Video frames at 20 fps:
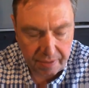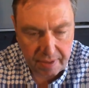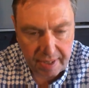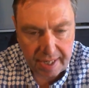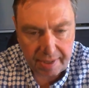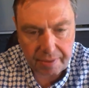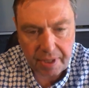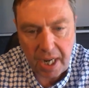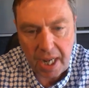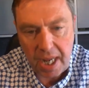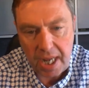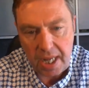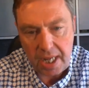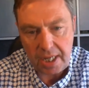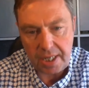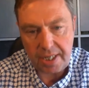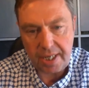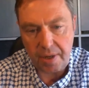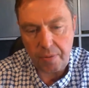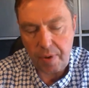around.
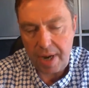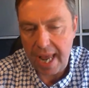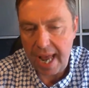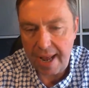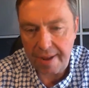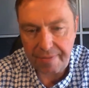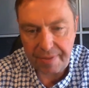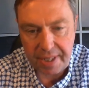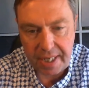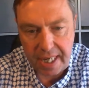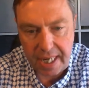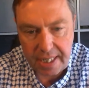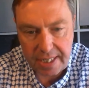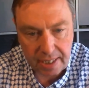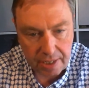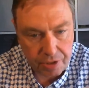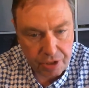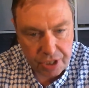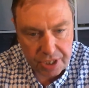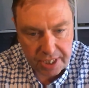We have the
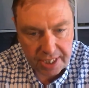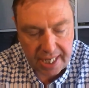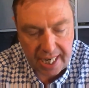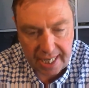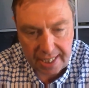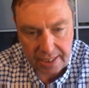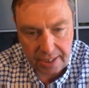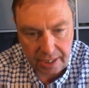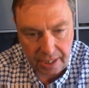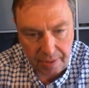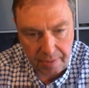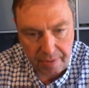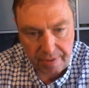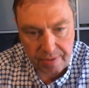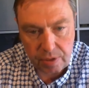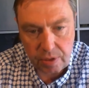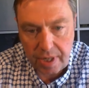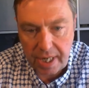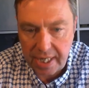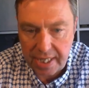solutions catalog, and
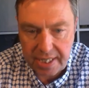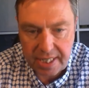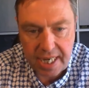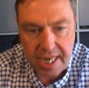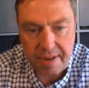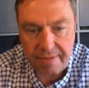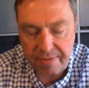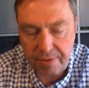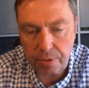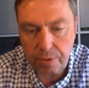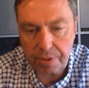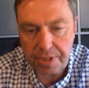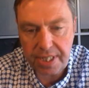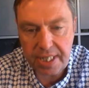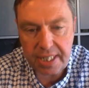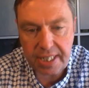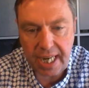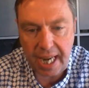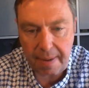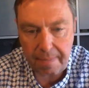we're already seeing
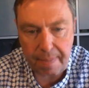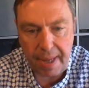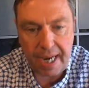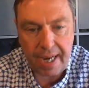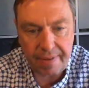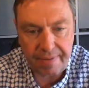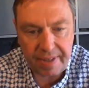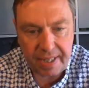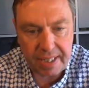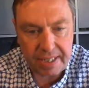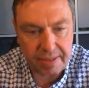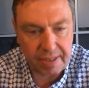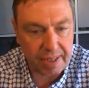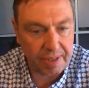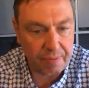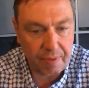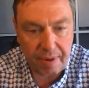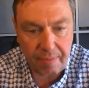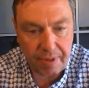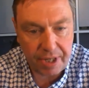forces get benefits
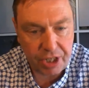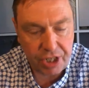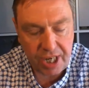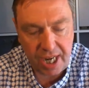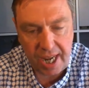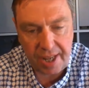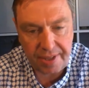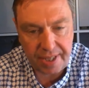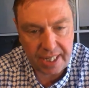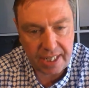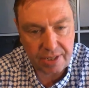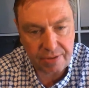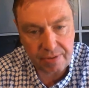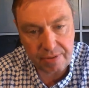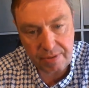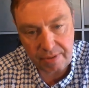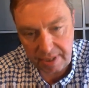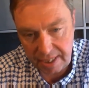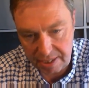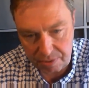when we share things
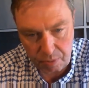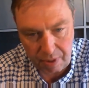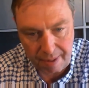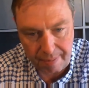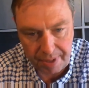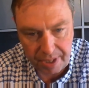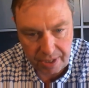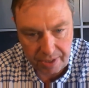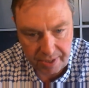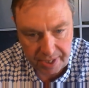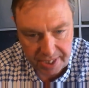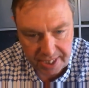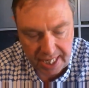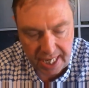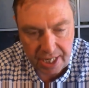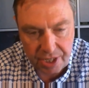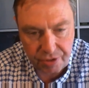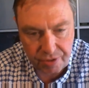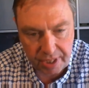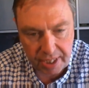through this webinar,
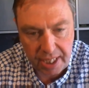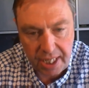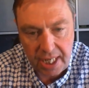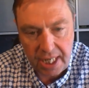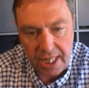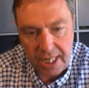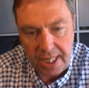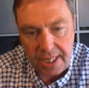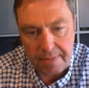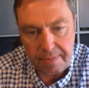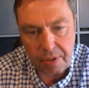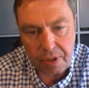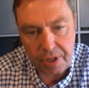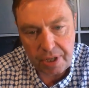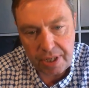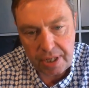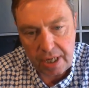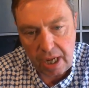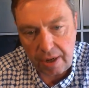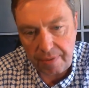etc. But
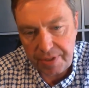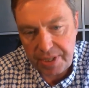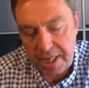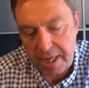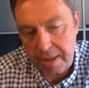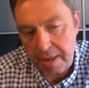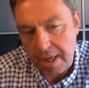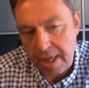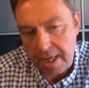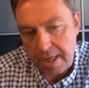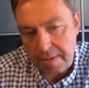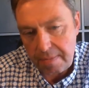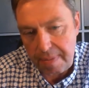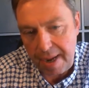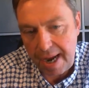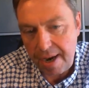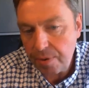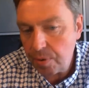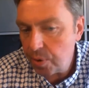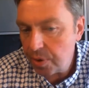obviously,
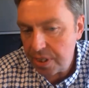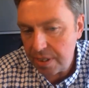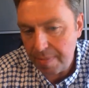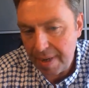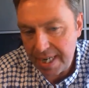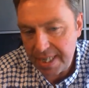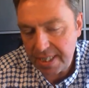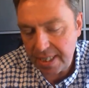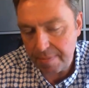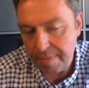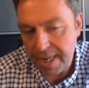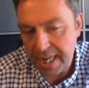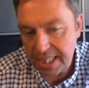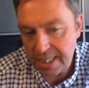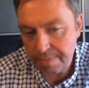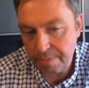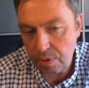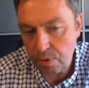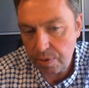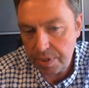Power Automates can be
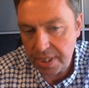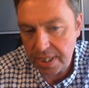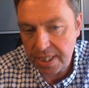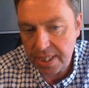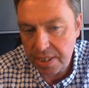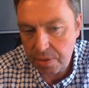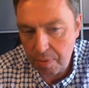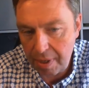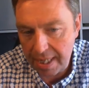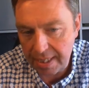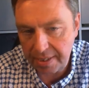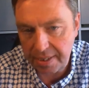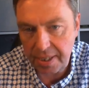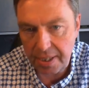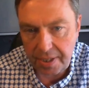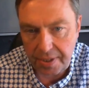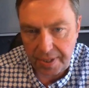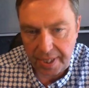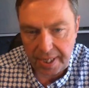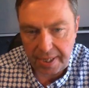exported as well,
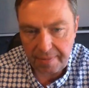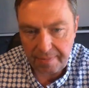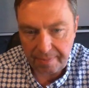can't they?